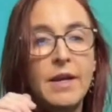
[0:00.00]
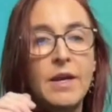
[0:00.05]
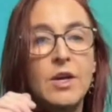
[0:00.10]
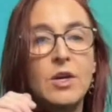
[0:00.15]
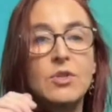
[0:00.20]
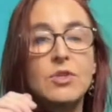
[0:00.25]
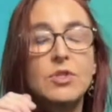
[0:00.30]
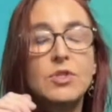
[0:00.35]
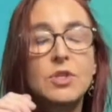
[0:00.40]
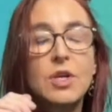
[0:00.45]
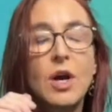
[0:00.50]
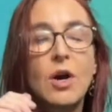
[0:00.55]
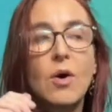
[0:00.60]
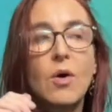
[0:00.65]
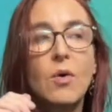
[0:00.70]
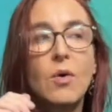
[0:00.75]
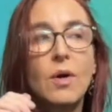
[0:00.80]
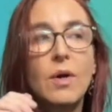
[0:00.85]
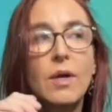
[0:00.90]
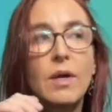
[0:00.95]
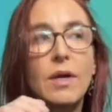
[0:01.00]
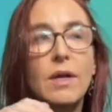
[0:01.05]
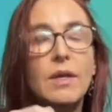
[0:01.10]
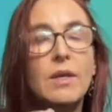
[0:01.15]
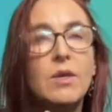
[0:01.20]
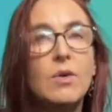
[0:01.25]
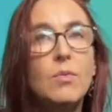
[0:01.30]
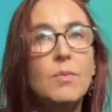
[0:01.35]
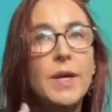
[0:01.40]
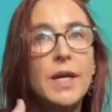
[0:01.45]
So
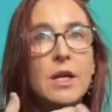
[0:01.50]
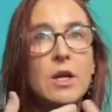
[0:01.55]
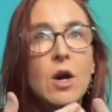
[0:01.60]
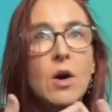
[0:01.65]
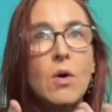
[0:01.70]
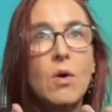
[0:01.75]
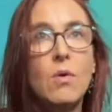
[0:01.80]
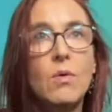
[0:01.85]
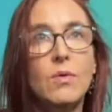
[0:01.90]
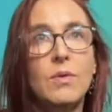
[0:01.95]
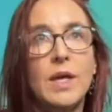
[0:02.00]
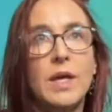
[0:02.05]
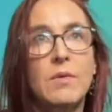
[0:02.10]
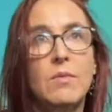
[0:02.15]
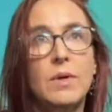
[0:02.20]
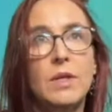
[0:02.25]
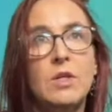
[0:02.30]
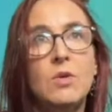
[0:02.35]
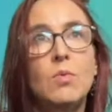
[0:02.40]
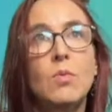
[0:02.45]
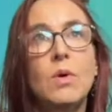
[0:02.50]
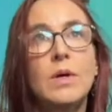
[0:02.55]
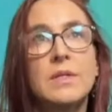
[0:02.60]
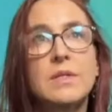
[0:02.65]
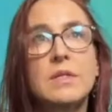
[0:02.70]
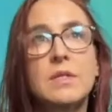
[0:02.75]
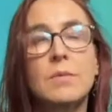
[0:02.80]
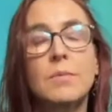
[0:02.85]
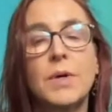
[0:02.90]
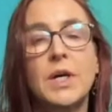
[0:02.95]
you may know that when you
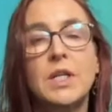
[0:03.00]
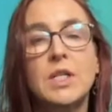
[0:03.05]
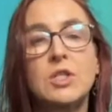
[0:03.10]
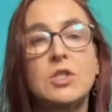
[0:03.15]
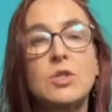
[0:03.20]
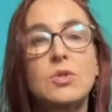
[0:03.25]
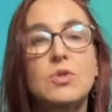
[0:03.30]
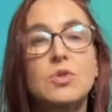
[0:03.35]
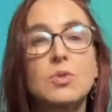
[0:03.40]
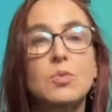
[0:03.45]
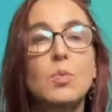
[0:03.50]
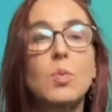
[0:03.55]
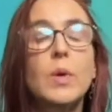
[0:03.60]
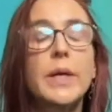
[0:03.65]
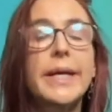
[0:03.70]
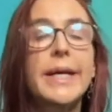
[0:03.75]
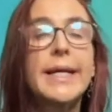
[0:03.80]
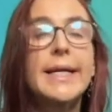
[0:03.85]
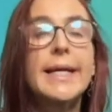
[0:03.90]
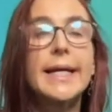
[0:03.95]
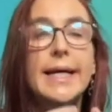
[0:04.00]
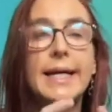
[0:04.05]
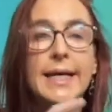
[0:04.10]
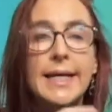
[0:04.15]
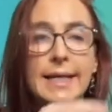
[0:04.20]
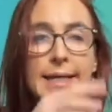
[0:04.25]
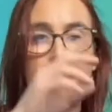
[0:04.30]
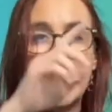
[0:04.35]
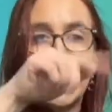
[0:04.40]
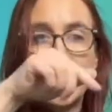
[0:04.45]
want somebody to swing
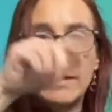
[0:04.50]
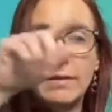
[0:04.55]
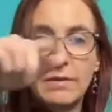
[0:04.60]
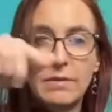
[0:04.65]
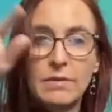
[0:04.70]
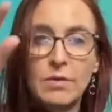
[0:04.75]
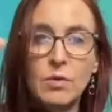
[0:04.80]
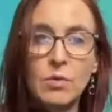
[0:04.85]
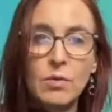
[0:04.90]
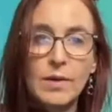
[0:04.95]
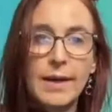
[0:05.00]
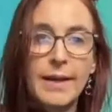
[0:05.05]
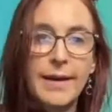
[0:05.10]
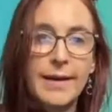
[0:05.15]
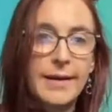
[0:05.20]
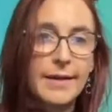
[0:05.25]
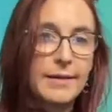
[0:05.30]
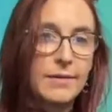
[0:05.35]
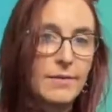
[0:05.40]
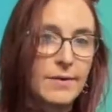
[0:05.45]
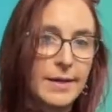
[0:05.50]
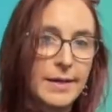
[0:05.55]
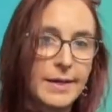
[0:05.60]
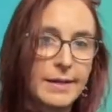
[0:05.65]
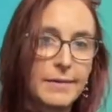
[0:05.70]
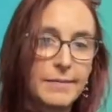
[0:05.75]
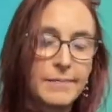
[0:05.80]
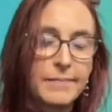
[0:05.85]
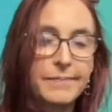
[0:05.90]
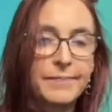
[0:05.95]
an eighth note line, right?